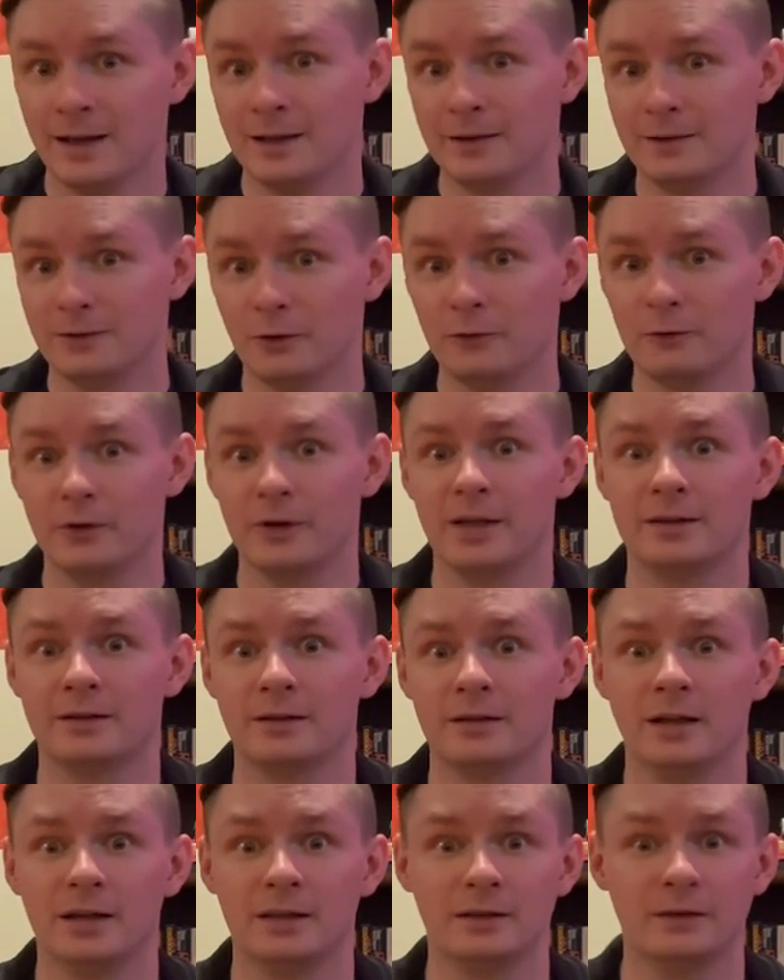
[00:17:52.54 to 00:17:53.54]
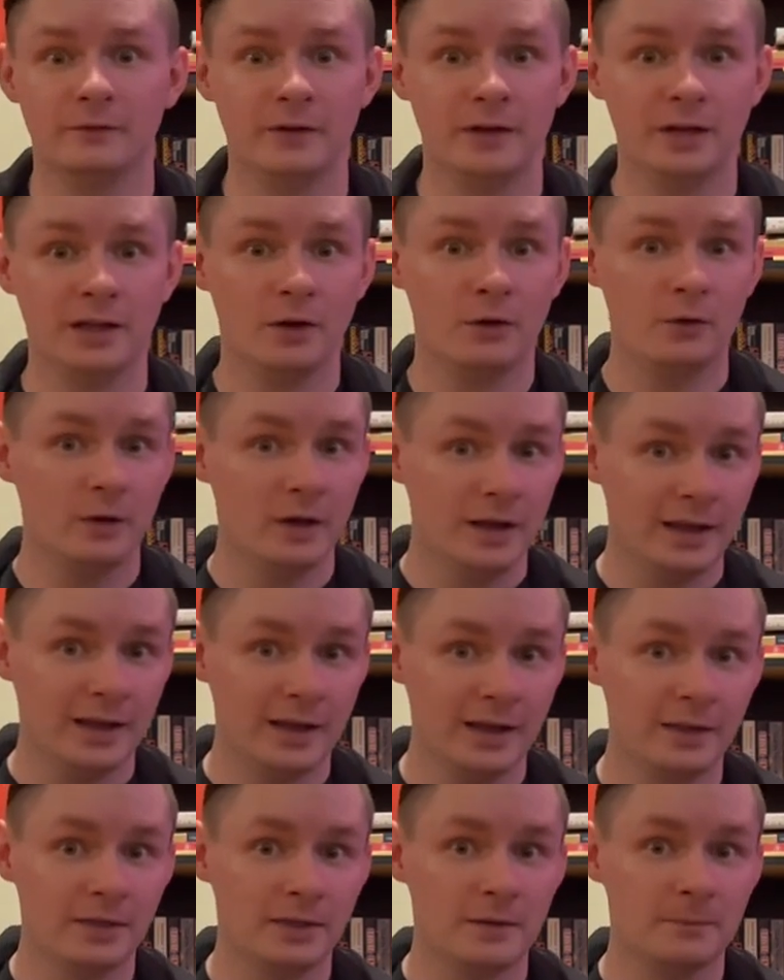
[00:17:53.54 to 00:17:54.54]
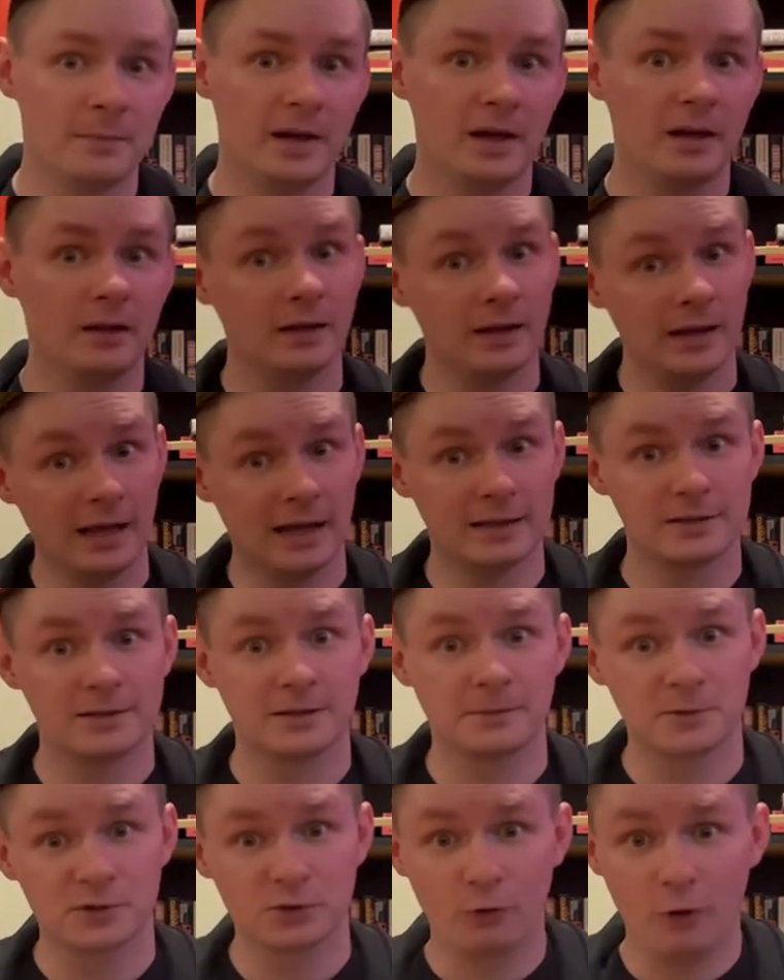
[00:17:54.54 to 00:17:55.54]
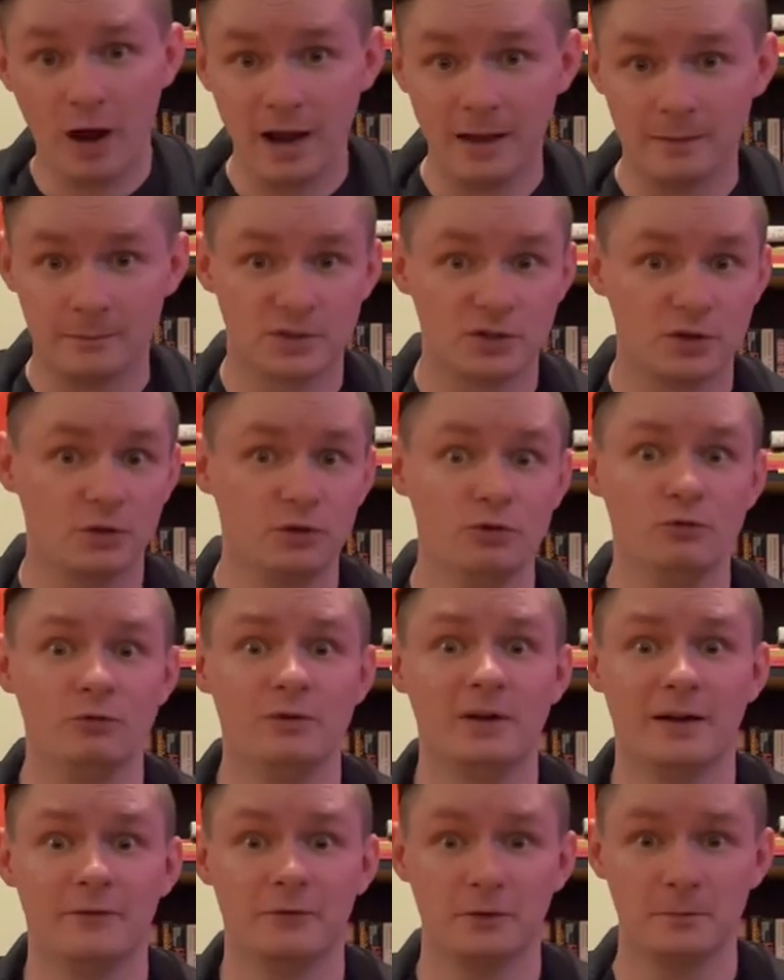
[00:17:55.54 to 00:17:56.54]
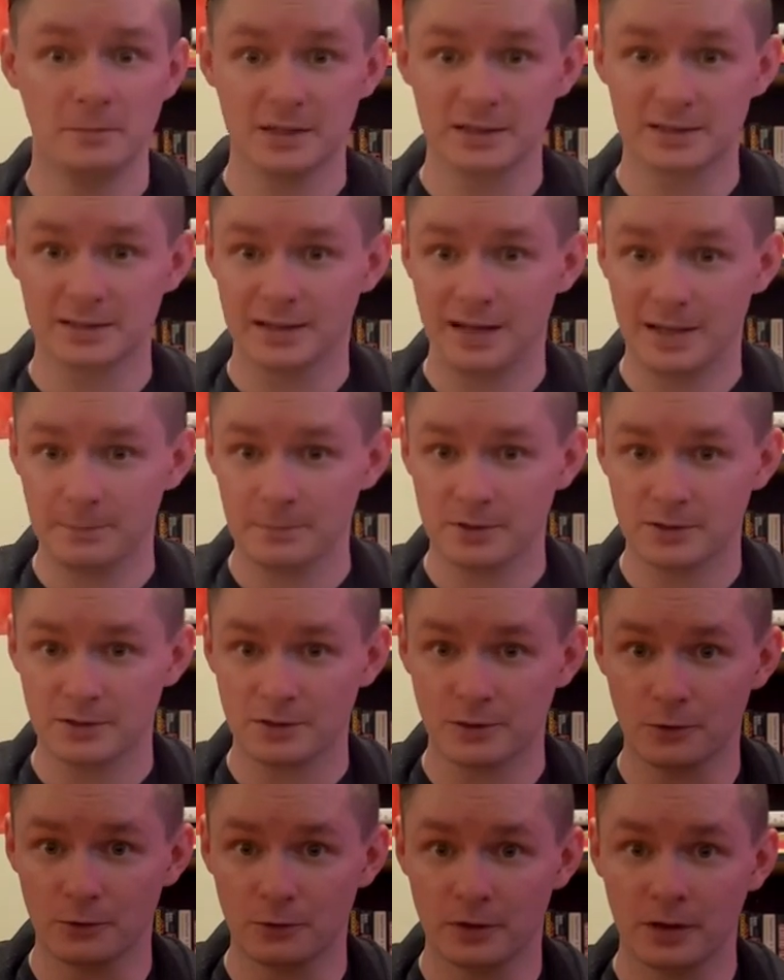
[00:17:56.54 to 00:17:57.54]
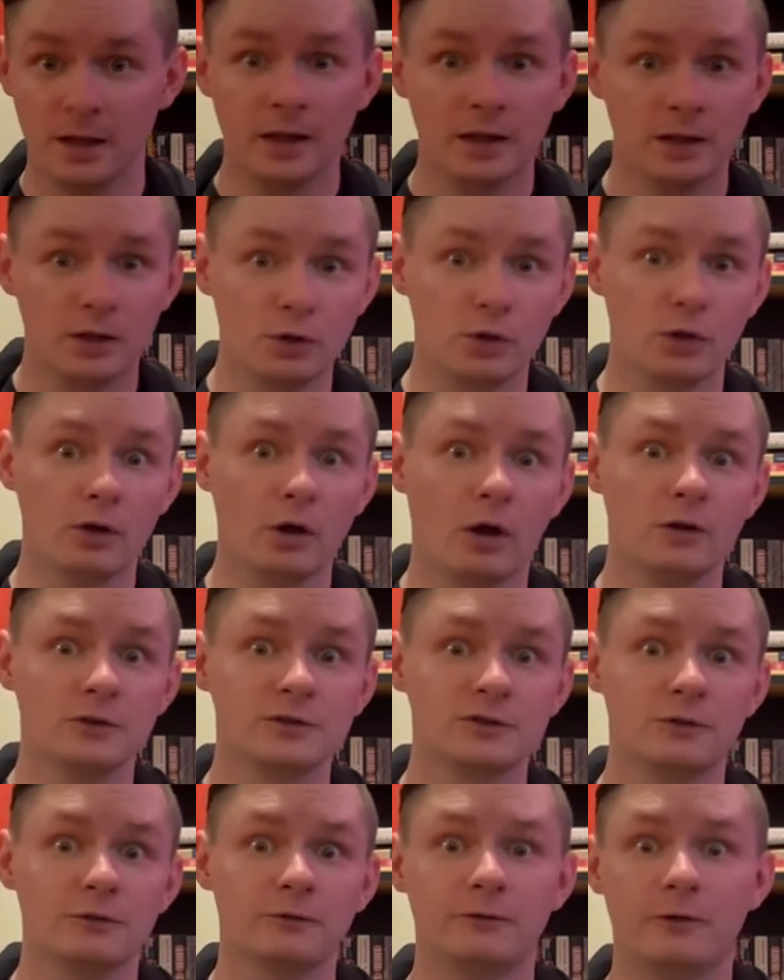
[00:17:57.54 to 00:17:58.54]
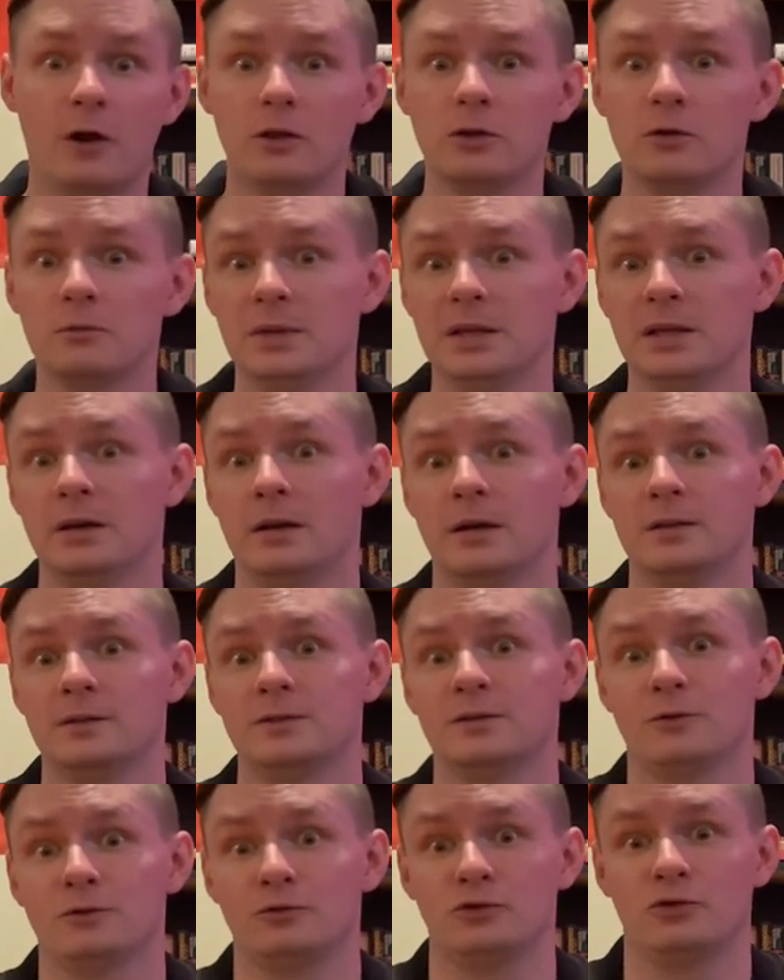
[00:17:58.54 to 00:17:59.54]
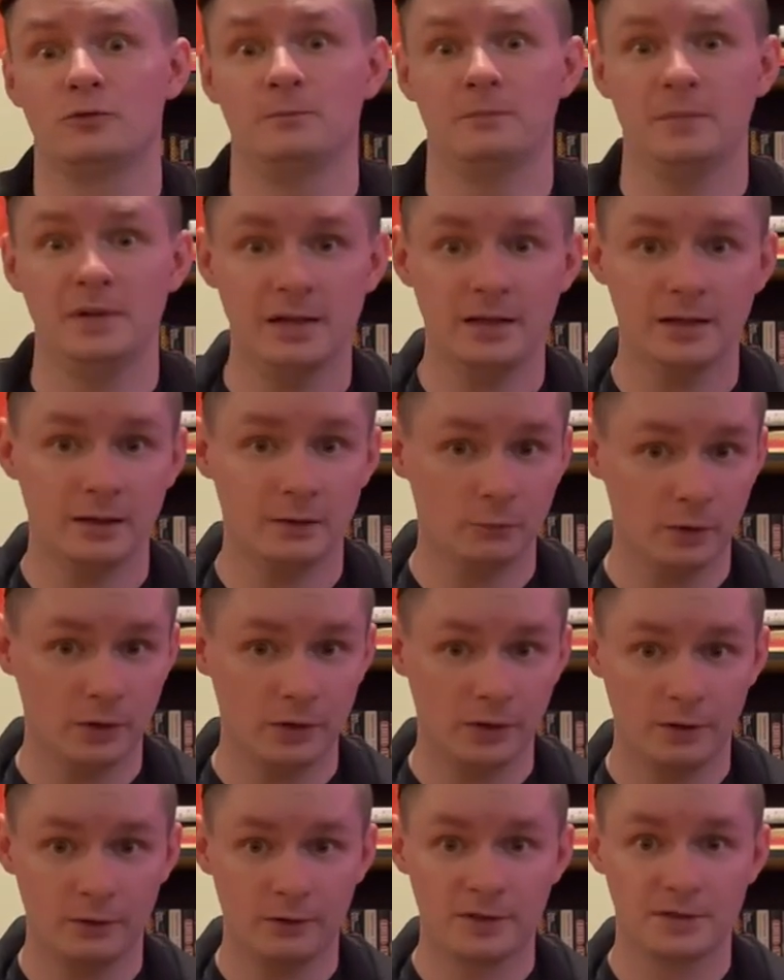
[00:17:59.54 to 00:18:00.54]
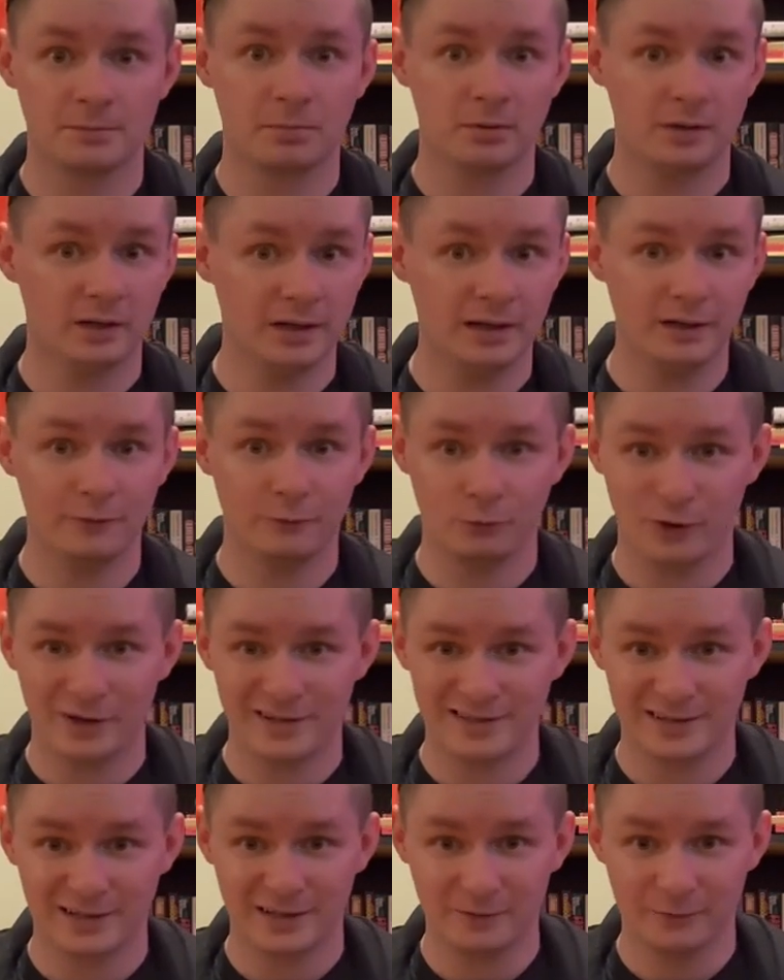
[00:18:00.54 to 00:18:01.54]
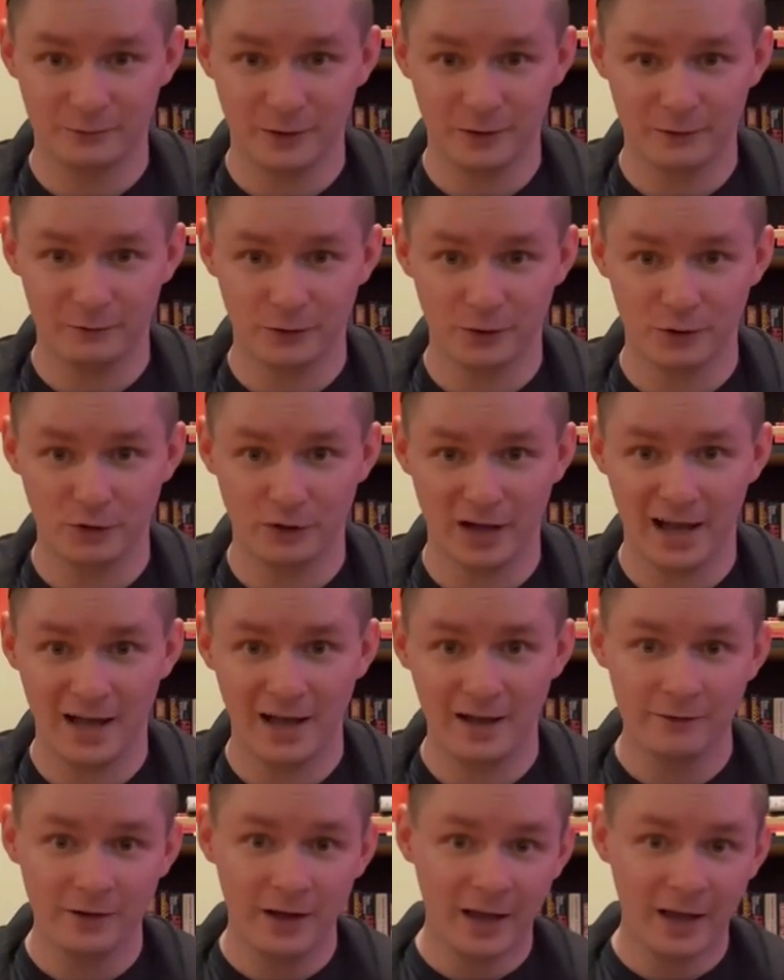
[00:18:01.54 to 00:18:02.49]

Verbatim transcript: Don't forget to like the video, hit the bell, and subscribe so you never miss an episode. You can also follow me on social media where there is plenty of wrestling fun for you to have,